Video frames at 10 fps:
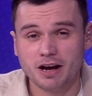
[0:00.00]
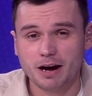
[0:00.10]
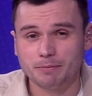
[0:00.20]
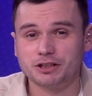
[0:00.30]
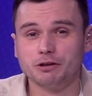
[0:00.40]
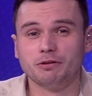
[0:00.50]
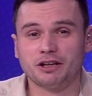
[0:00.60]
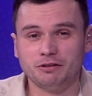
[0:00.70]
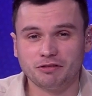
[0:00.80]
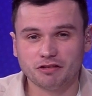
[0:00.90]
Up until
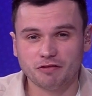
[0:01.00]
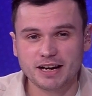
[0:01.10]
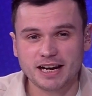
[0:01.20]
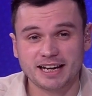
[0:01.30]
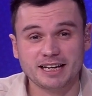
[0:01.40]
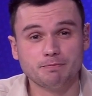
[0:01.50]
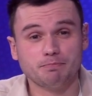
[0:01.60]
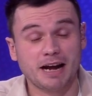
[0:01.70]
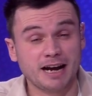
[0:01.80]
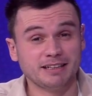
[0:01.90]
Q3,
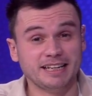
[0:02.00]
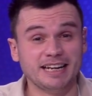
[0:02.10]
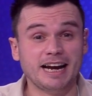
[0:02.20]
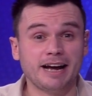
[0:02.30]
it